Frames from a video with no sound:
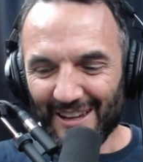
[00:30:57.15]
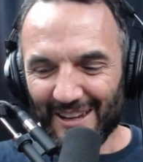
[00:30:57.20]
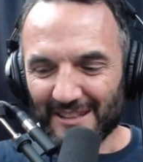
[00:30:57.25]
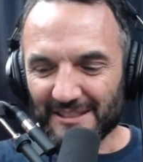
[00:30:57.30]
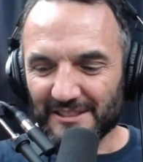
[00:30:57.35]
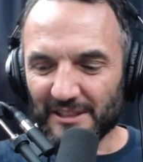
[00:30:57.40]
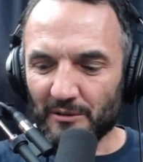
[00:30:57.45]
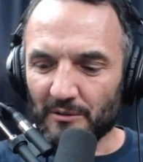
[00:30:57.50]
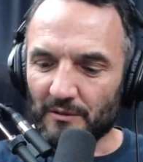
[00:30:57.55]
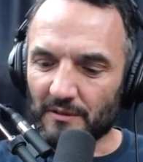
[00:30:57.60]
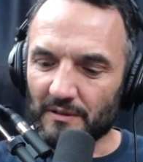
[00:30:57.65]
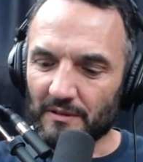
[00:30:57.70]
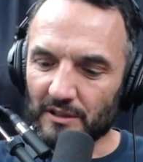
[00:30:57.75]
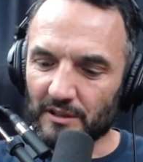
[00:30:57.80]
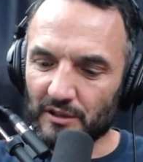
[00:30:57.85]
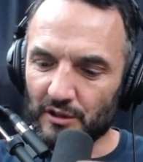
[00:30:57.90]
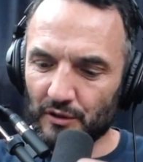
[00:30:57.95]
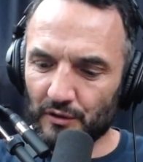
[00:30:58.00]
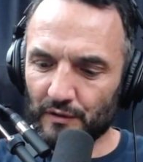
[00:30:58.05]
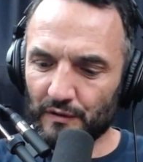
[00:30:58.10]
So
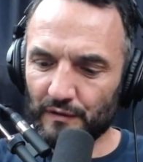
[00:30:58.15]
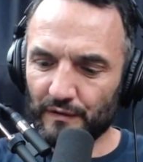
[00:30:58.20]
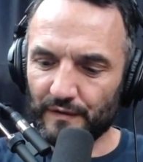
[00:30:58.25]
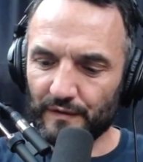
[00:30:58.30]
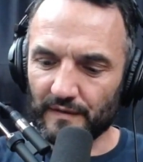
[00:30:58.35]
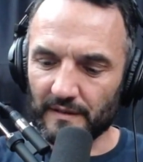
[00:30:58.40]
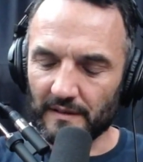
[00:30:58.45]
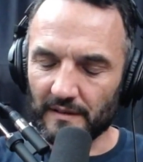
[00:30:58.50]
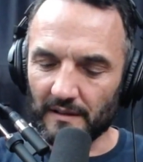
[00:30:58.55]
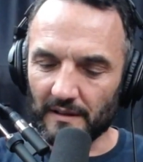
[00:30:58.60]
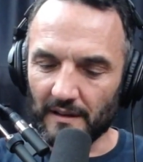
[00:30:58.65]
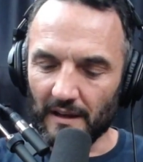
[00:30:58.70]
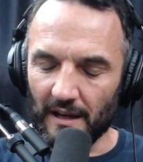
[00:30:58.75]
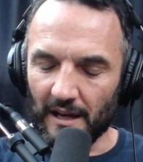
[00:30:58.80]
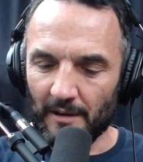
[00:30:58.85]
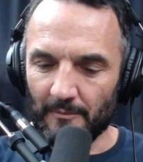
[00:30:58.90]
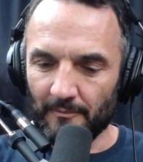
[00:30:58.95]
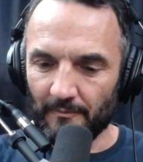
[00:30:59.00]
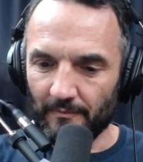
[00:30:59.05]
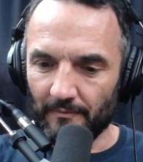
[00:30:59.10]
you've
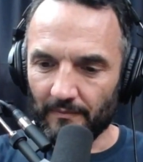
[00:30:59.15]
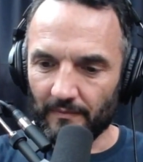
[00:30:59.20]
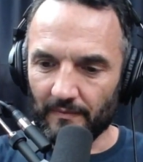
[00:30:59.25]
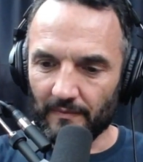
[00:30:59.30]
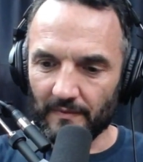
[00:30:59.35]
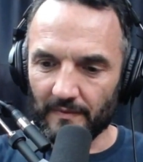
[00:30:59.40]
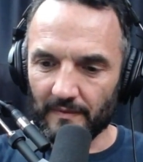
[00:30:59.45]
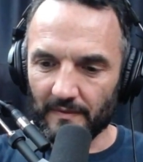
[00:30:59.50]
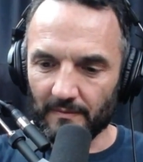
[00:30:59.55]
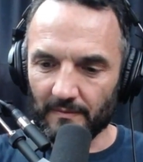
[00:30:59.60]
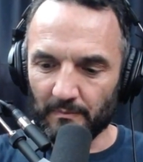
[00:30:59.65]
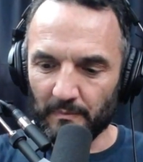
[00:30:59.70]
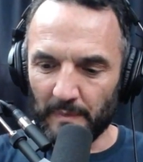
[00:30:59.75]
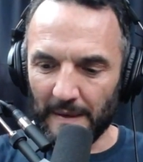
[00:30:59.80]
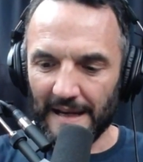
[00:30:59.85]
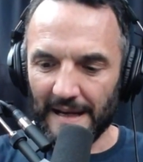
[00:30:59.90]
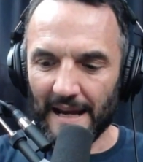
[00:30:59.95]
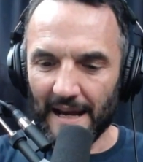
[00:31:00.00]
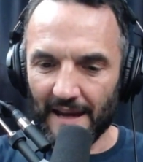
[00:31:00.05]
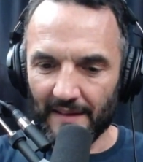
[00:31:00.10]

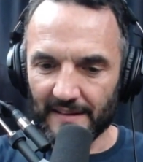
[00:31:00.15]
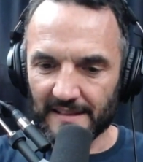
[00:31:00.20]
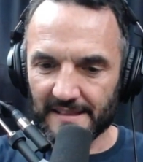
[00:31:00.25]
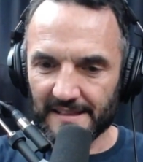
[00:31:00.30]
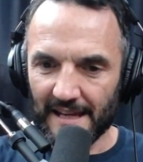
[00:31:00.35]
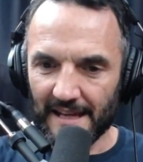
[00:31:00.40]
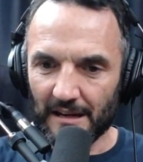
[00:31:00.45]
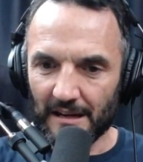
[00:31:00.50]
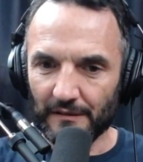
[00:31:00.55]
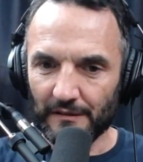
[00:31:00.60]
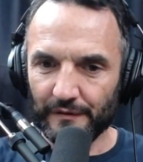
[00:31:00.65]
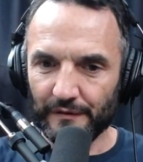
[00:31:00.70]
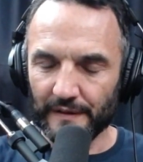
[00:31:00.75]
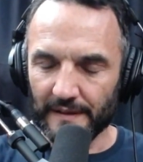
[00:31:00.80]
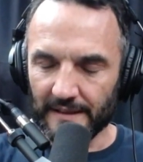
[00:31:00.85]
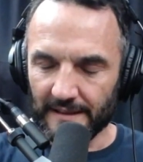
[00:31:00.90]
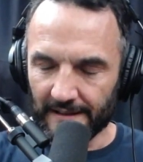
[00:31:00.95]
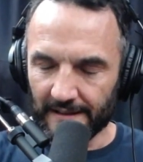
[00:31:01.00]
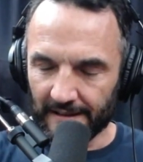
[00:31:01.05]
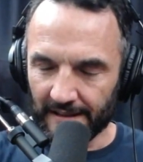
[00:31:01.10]
been at this now for
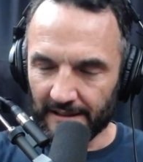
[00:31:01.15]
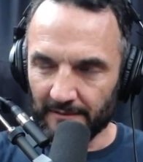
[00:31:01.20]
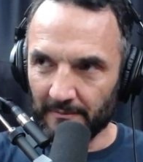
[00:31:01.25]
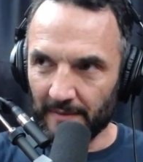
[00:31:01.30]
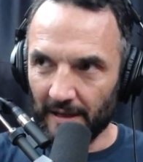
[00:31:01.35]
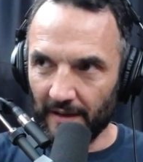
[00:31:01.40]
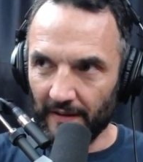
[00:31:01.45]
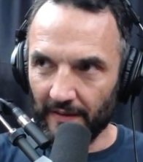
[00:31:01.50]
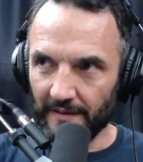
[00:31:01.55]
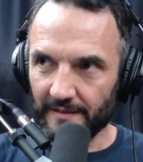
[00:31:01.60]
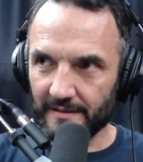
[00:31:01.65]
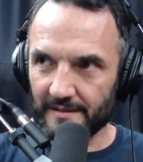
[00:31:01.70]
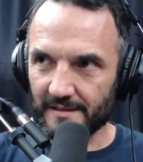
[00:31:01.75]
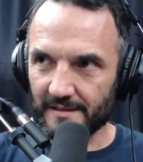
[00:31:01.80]
9 months,